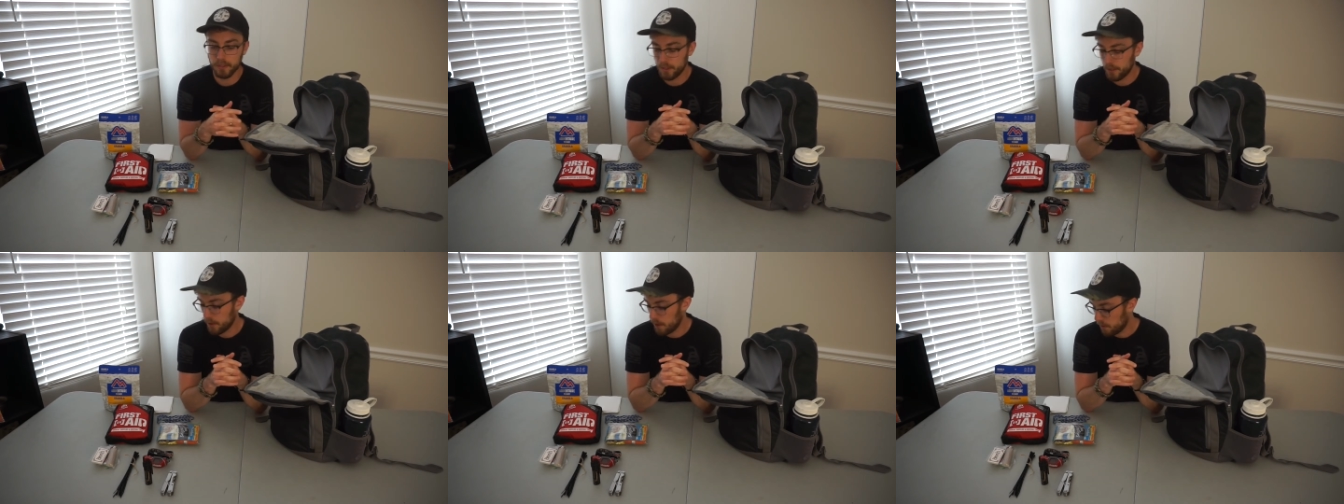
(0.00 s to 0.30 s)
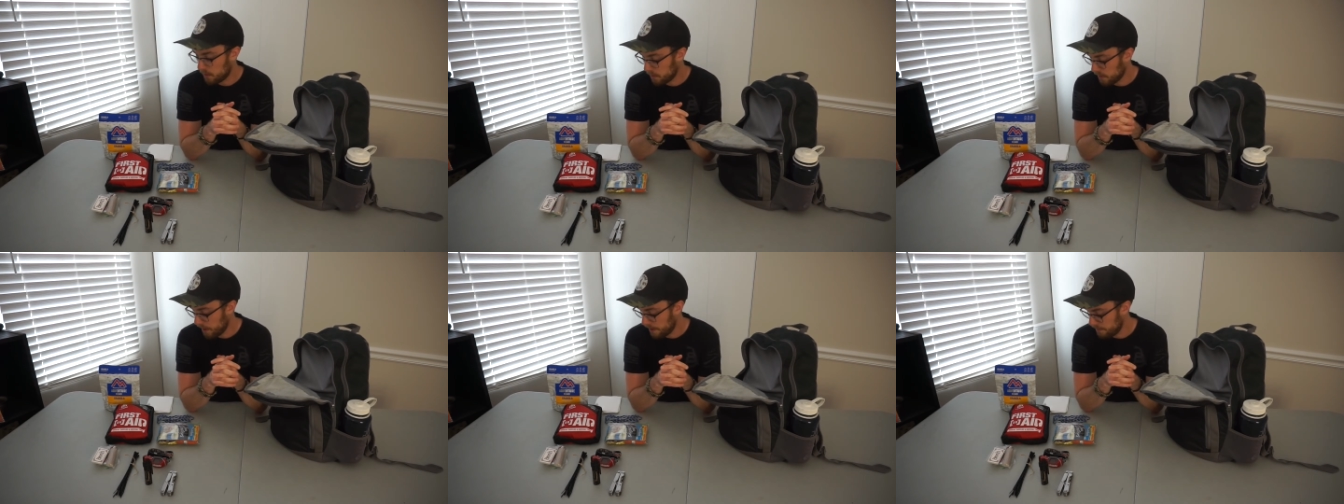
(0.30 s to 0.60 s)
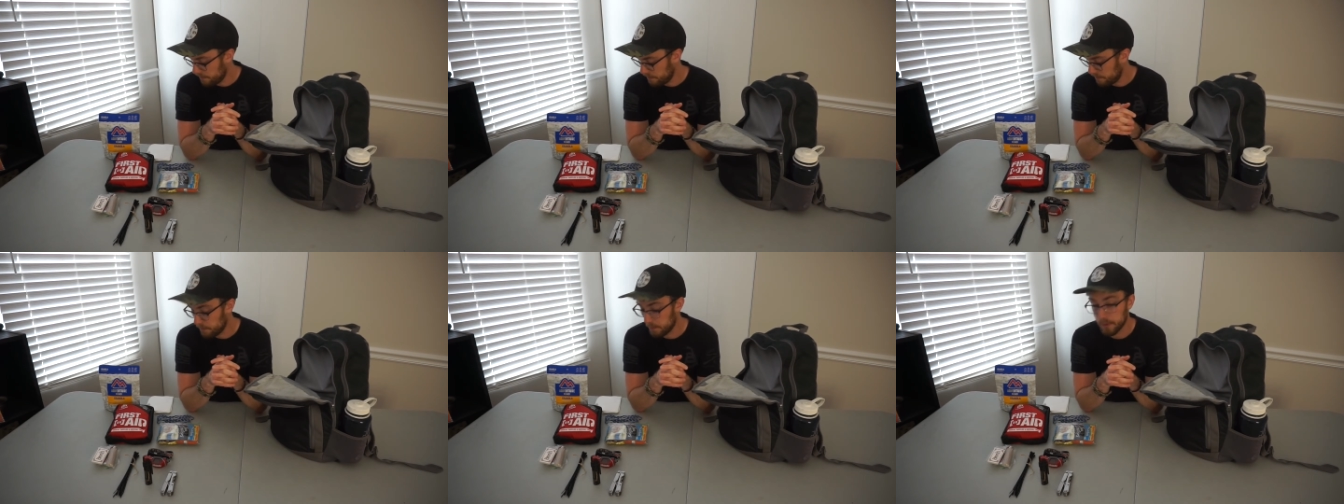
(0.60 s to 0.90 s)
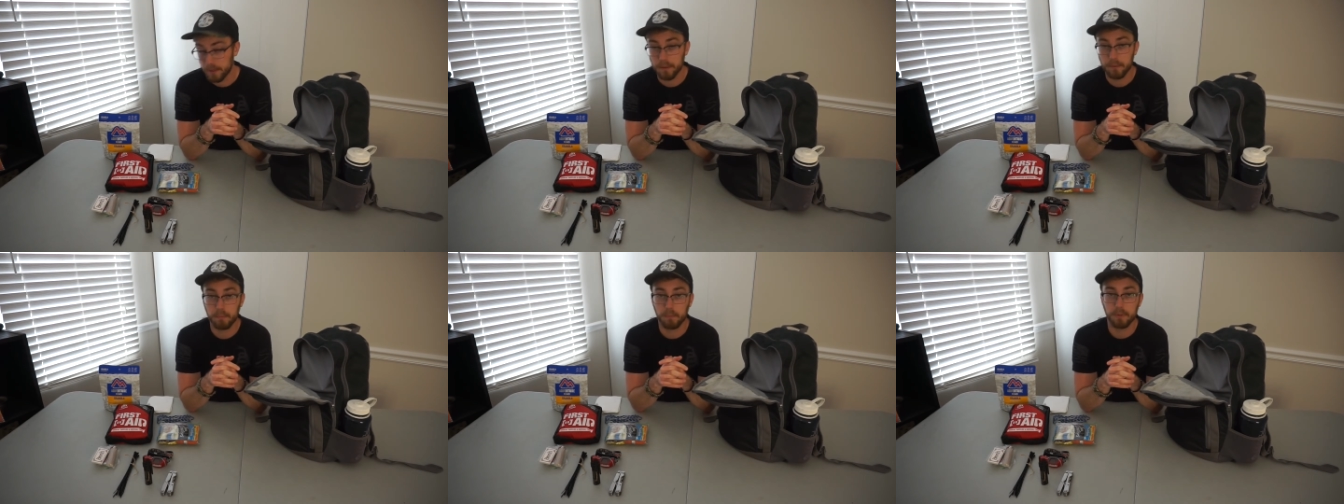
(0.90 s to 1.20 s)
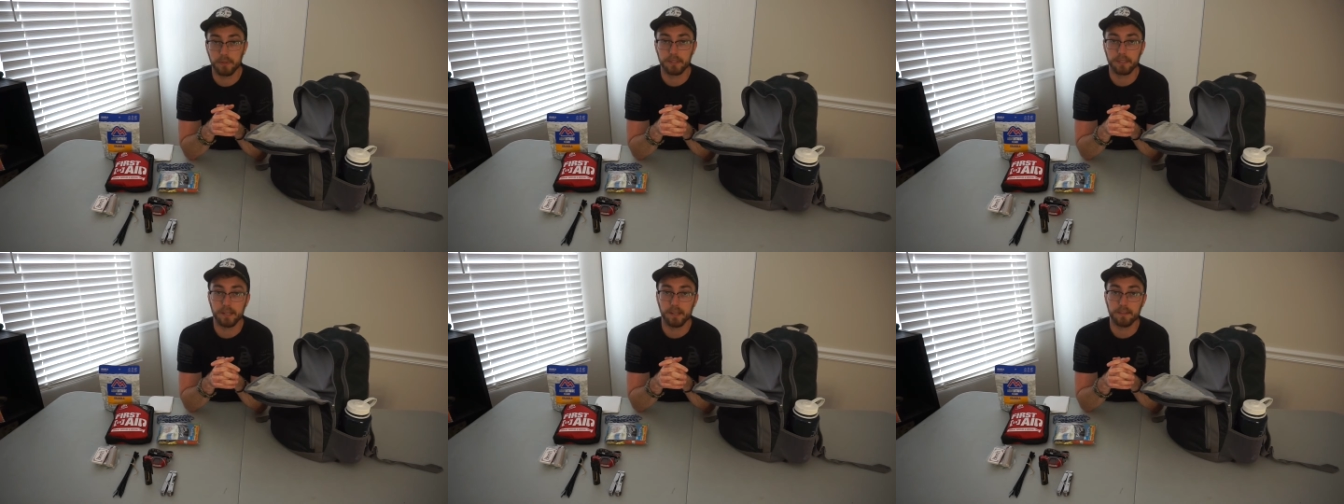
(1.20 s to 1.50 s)
you know, heaven forbid,
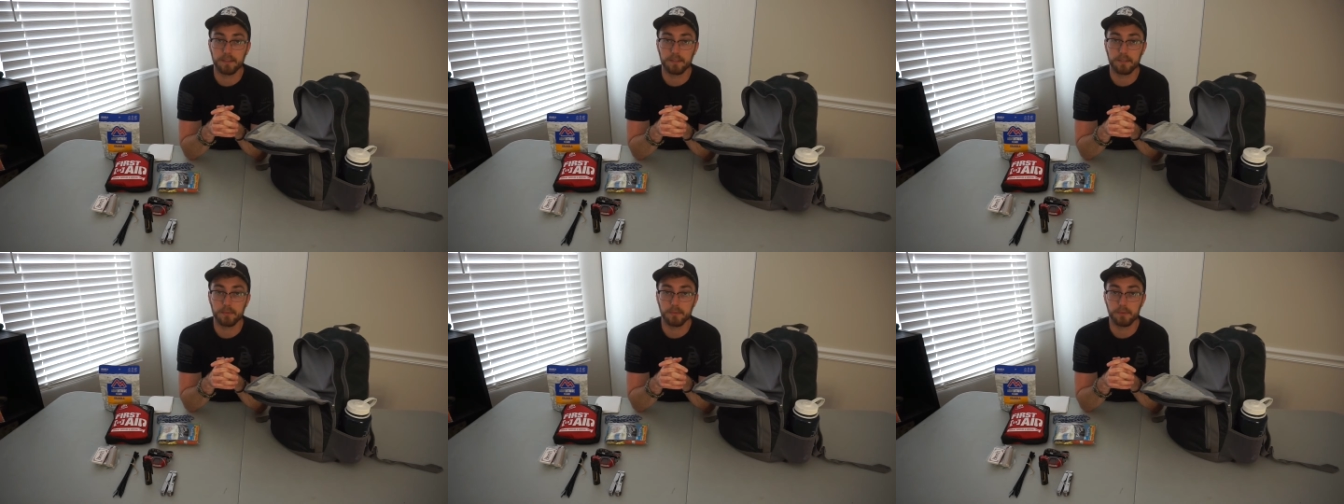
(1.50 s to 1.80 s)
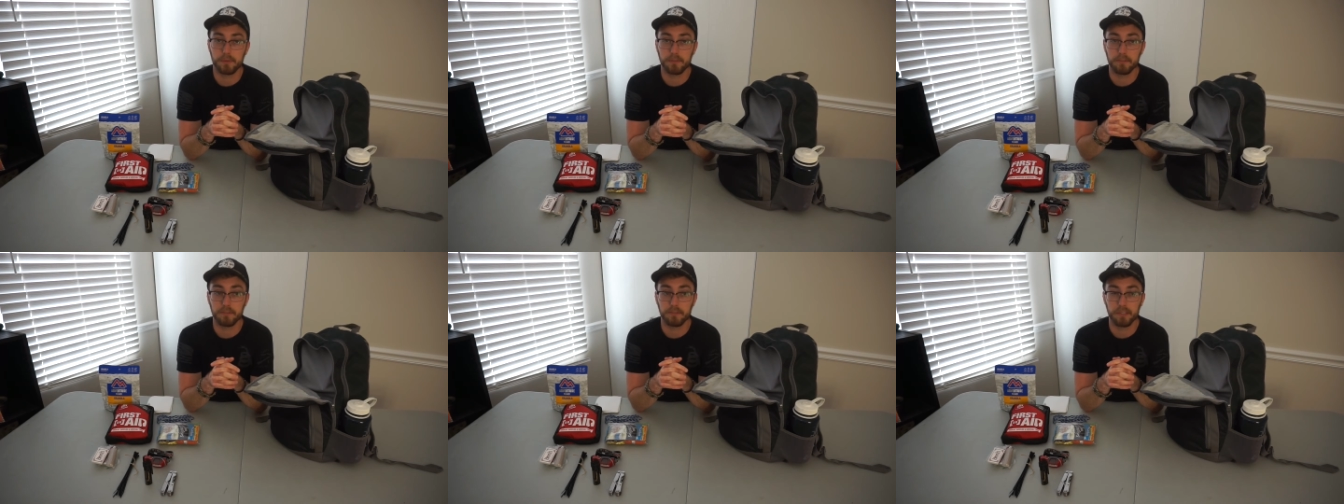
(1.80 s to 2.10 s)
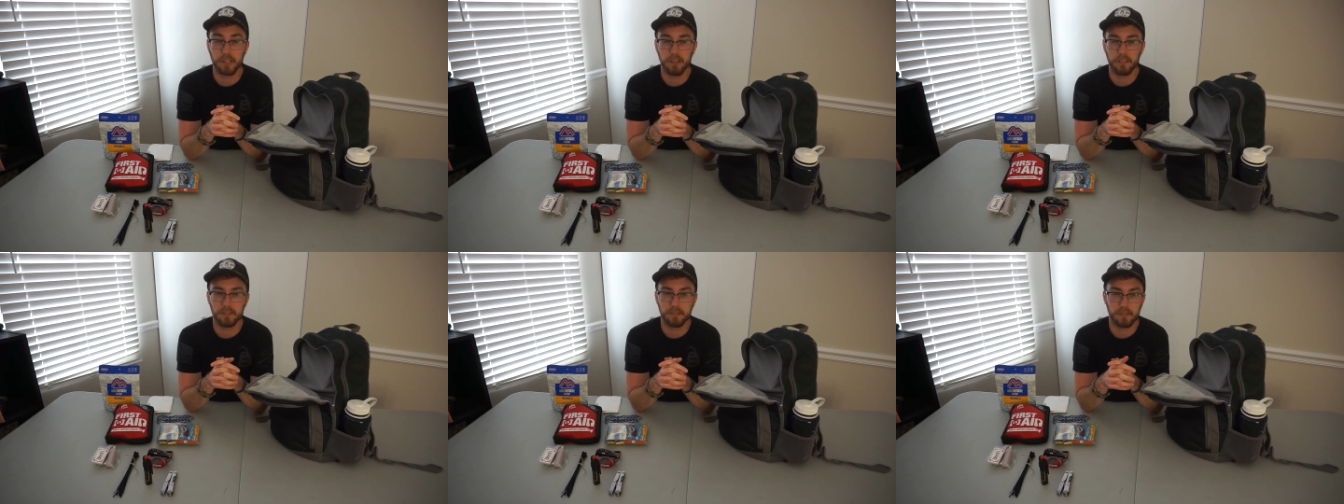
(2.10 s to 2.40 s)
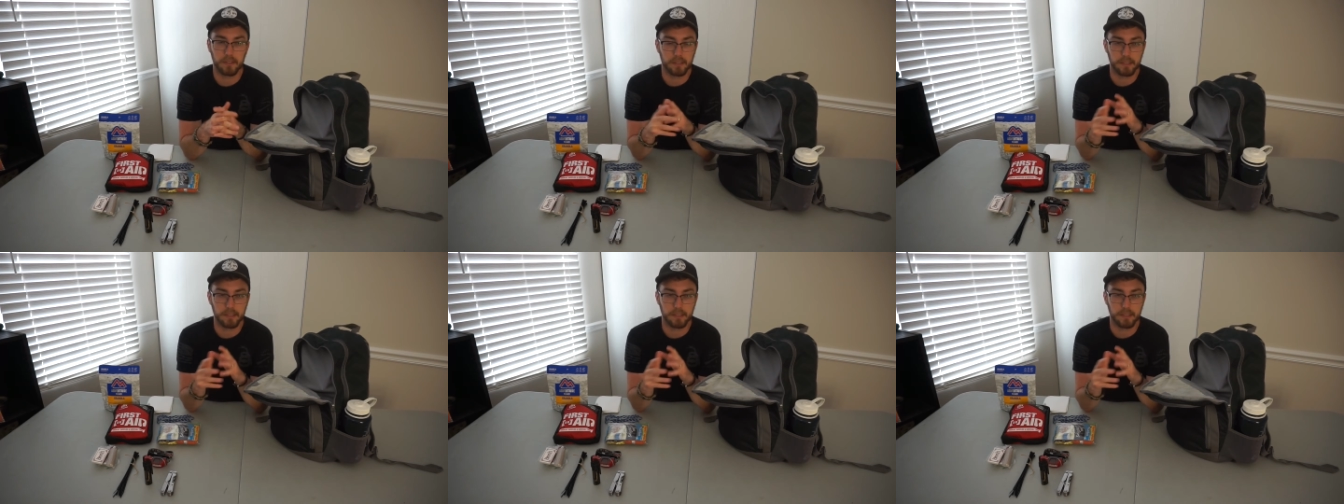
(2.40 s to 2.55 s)
put together some sort of shelter.